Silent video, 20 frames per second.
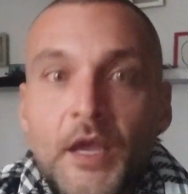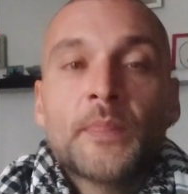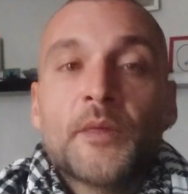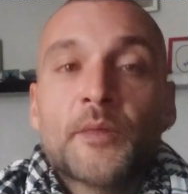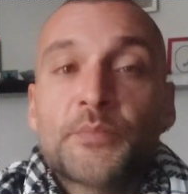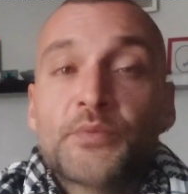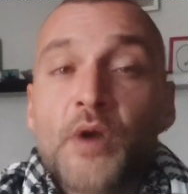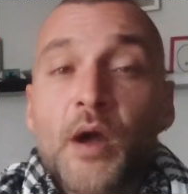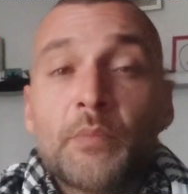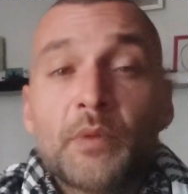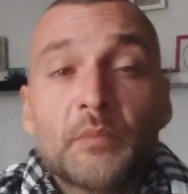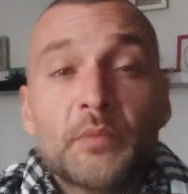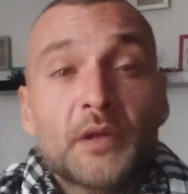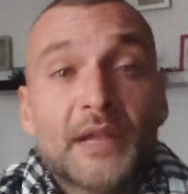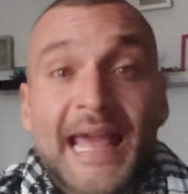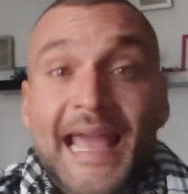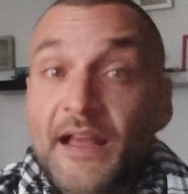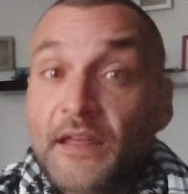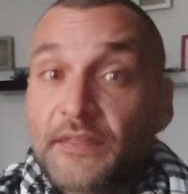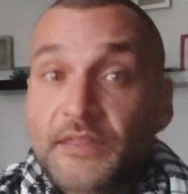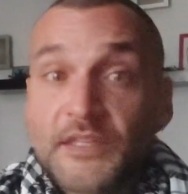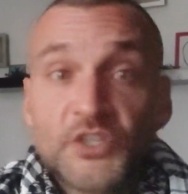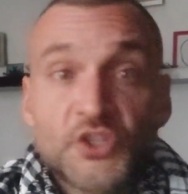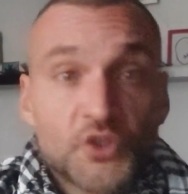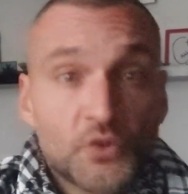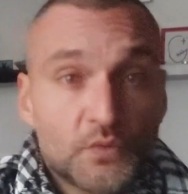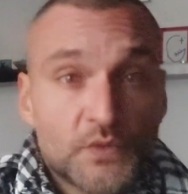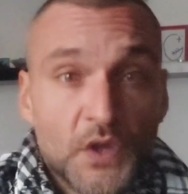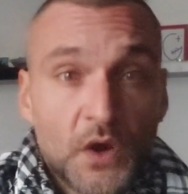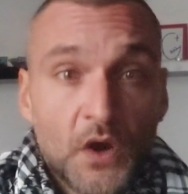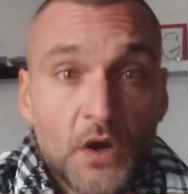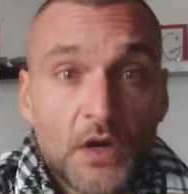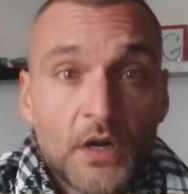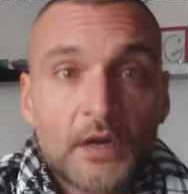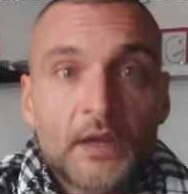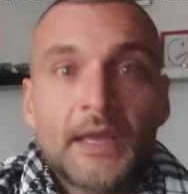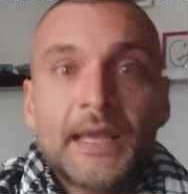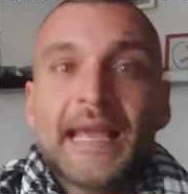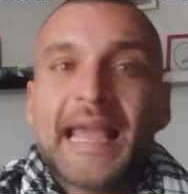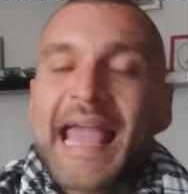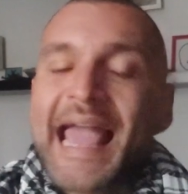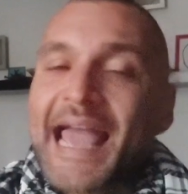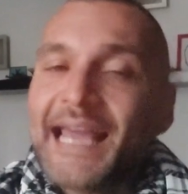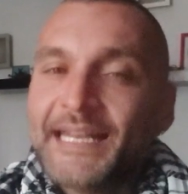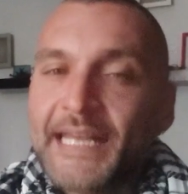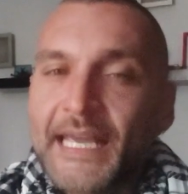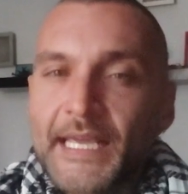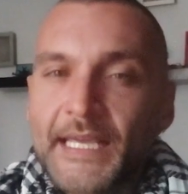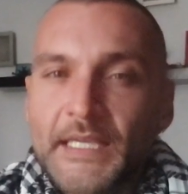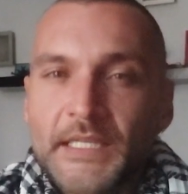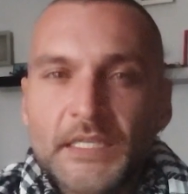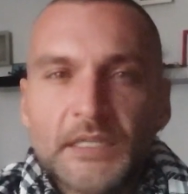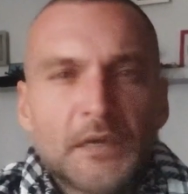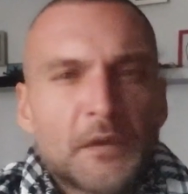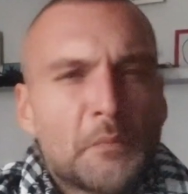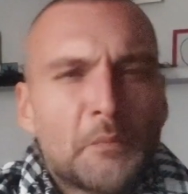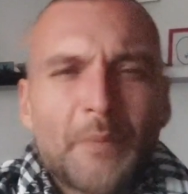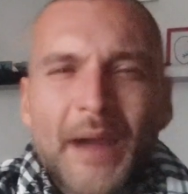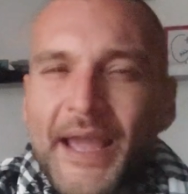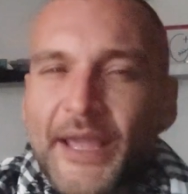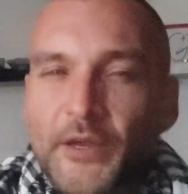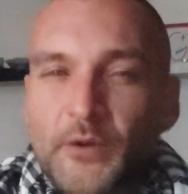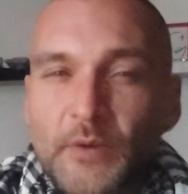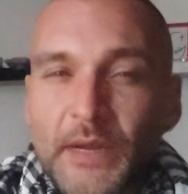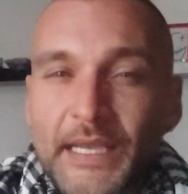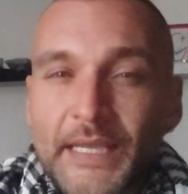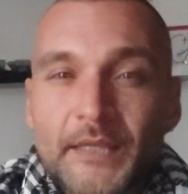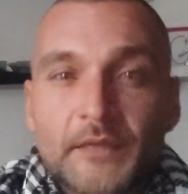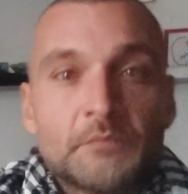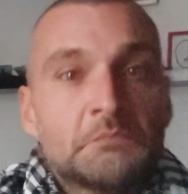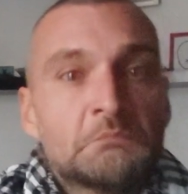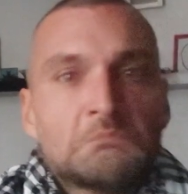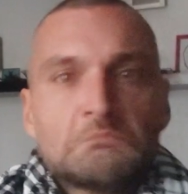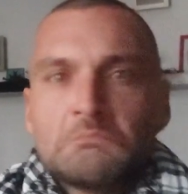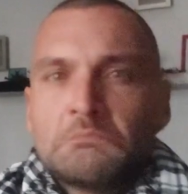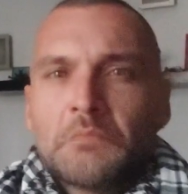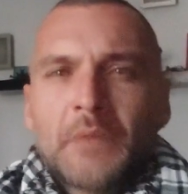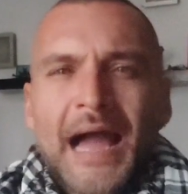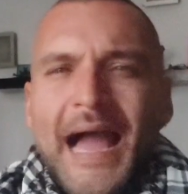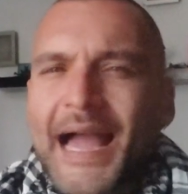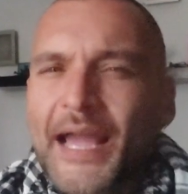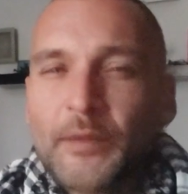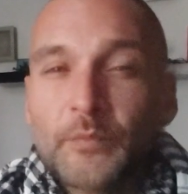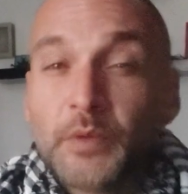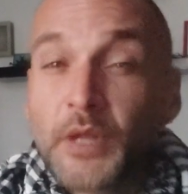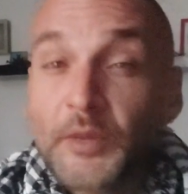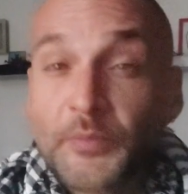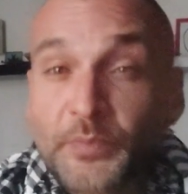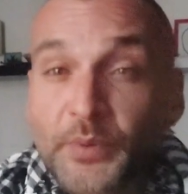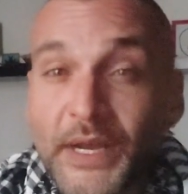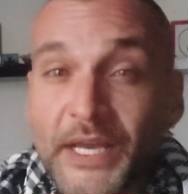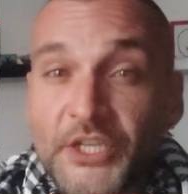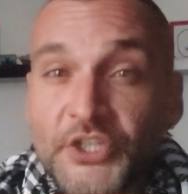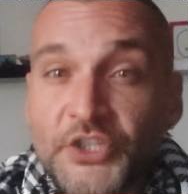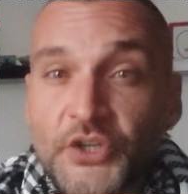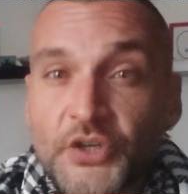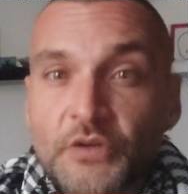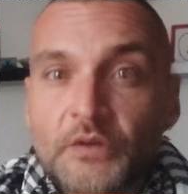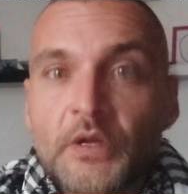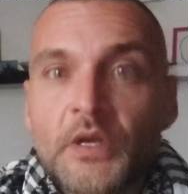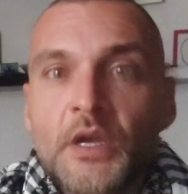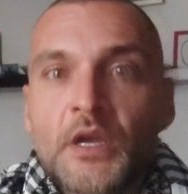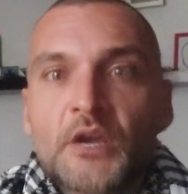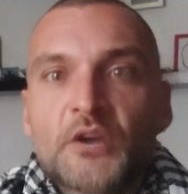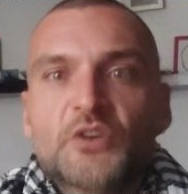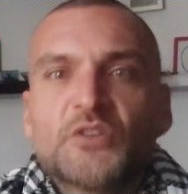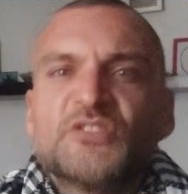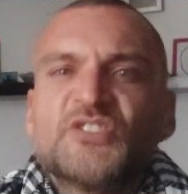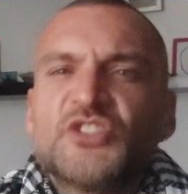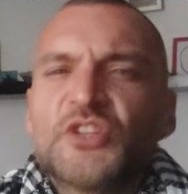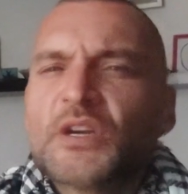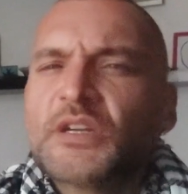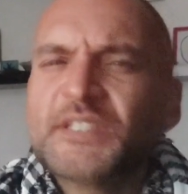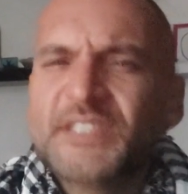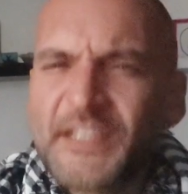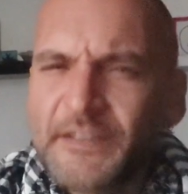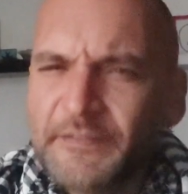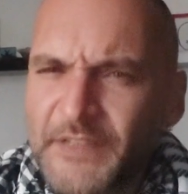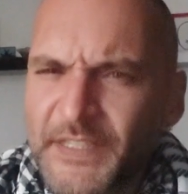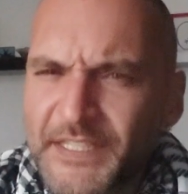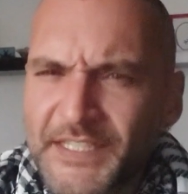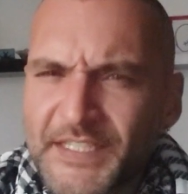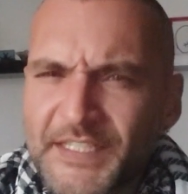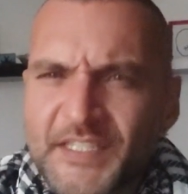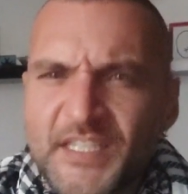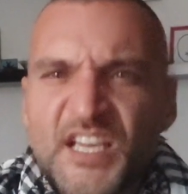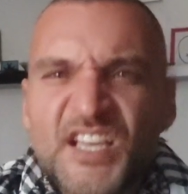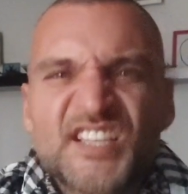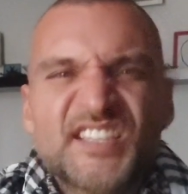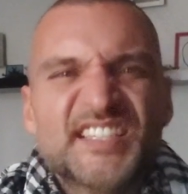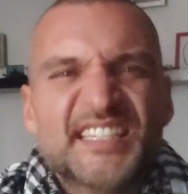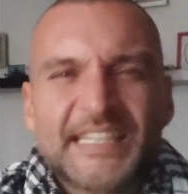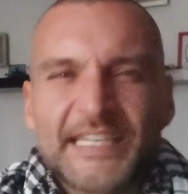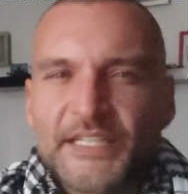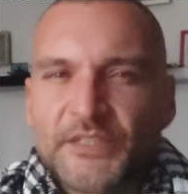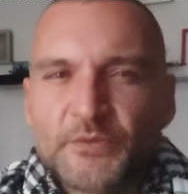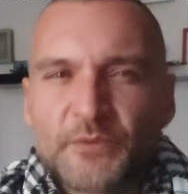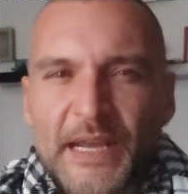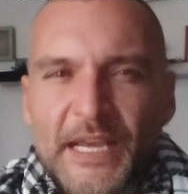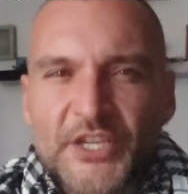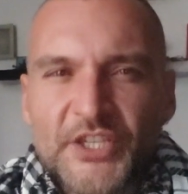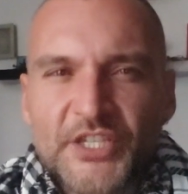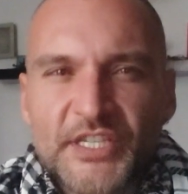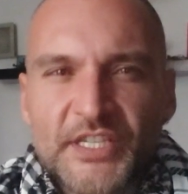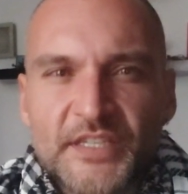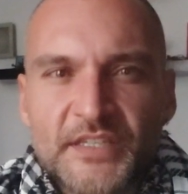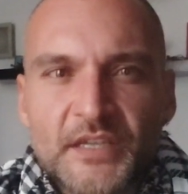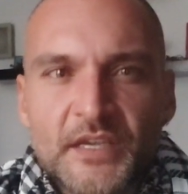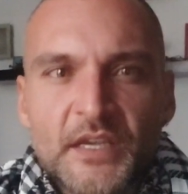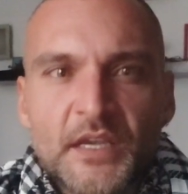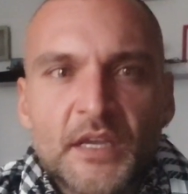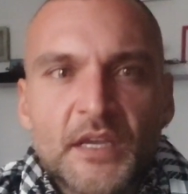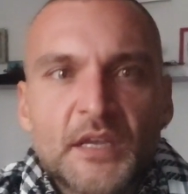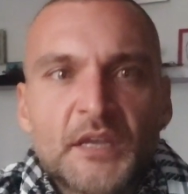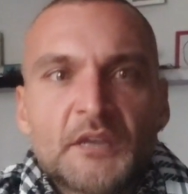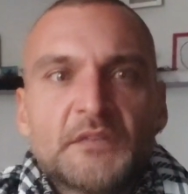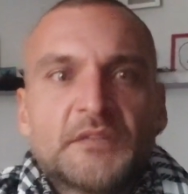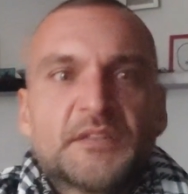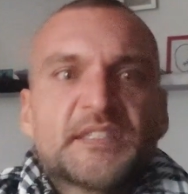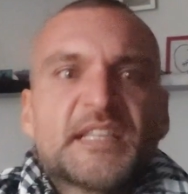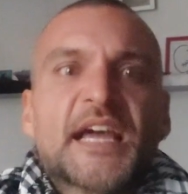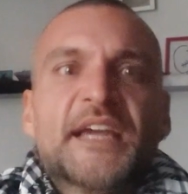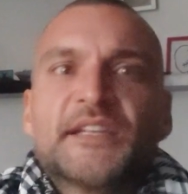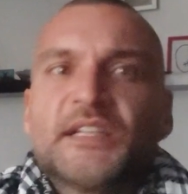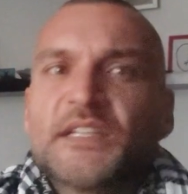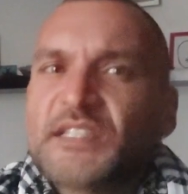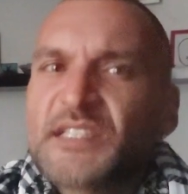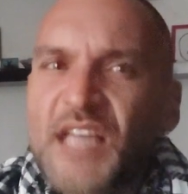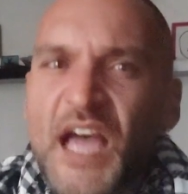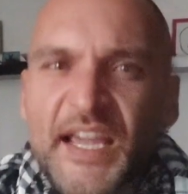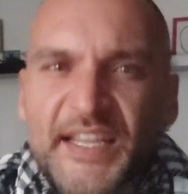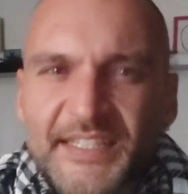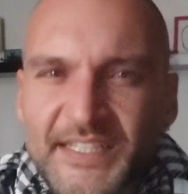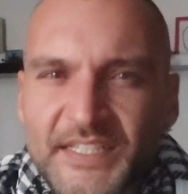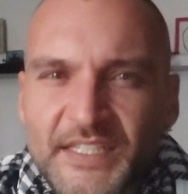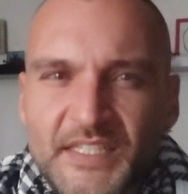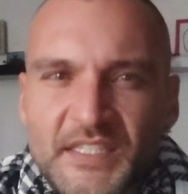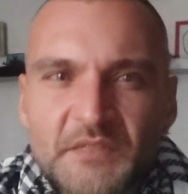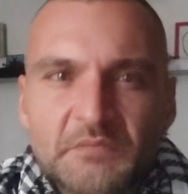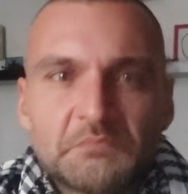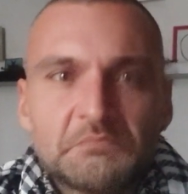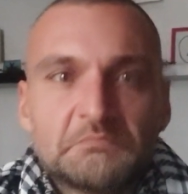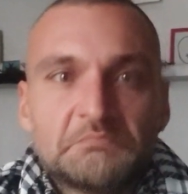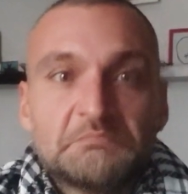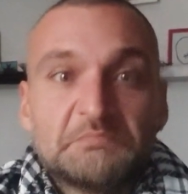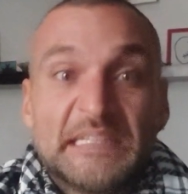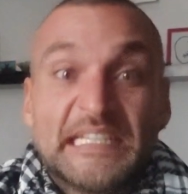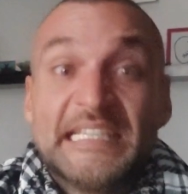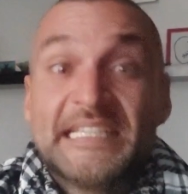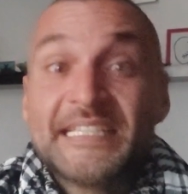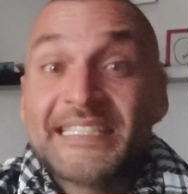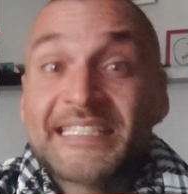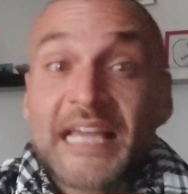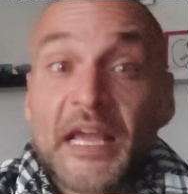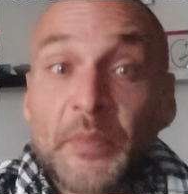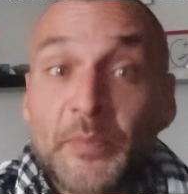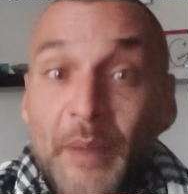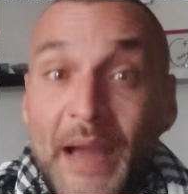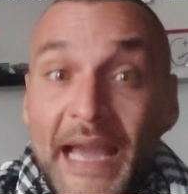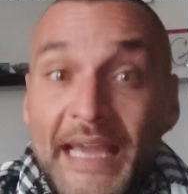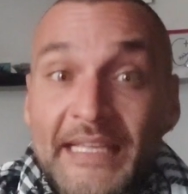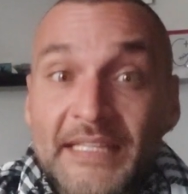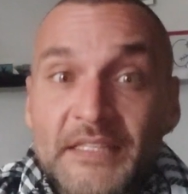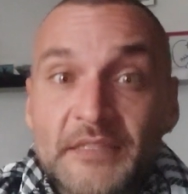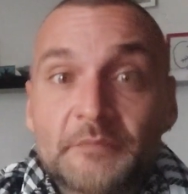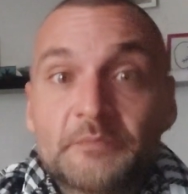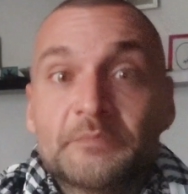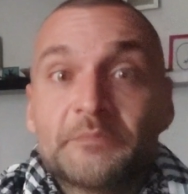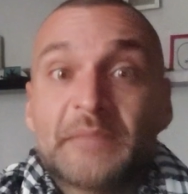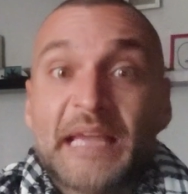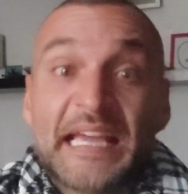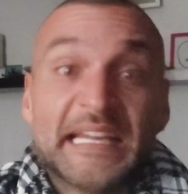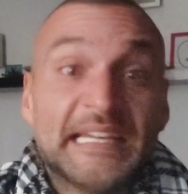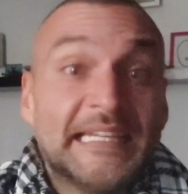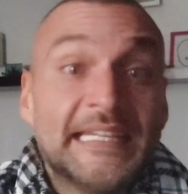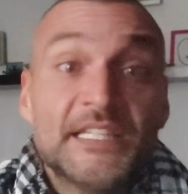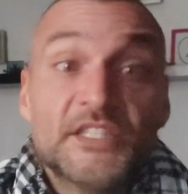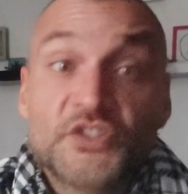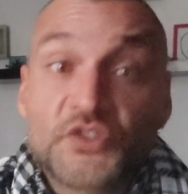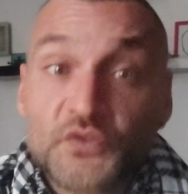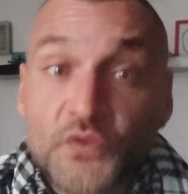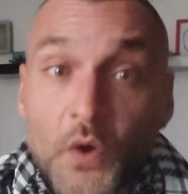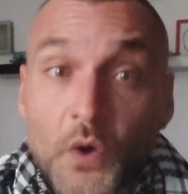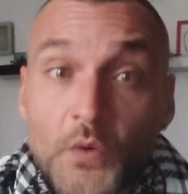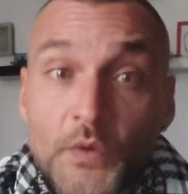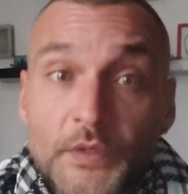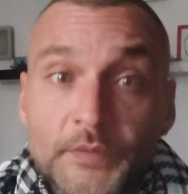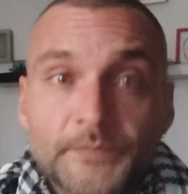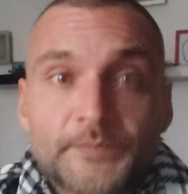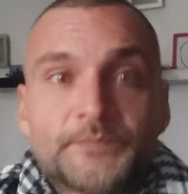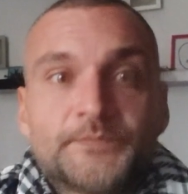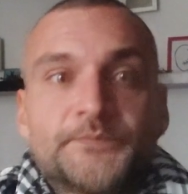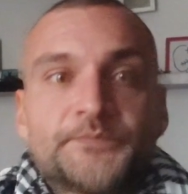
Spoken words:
The probable health issues are headache, migraine, high blood pressure, conjunctivitis, skin rashes, sinusitis, insect bites, and heat stroke.